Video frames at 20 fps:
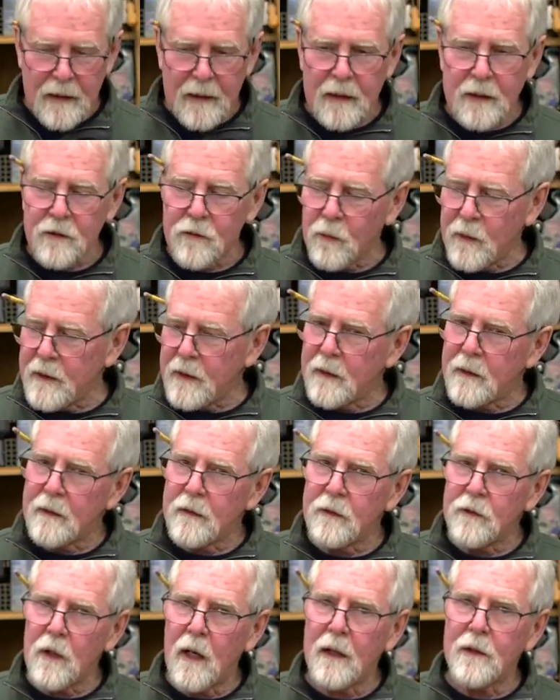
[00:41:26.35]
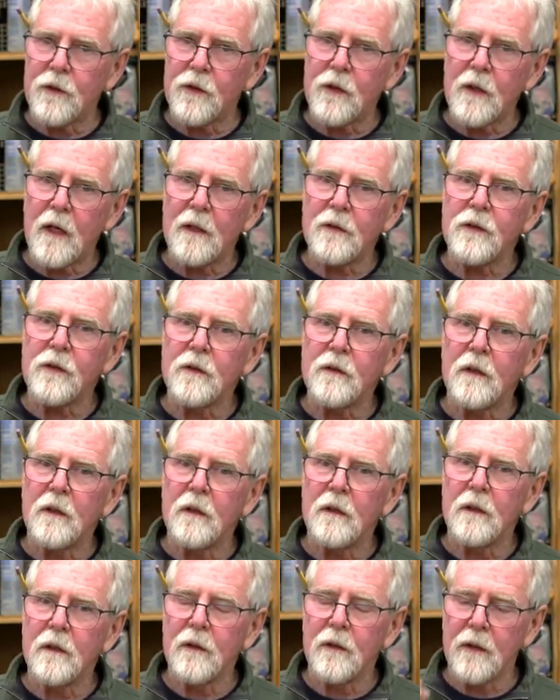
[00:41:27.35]
is we can adjust
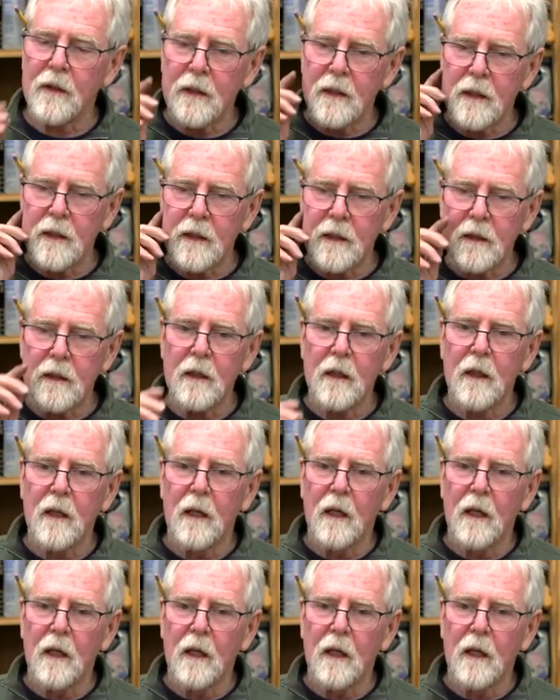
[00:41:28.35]
the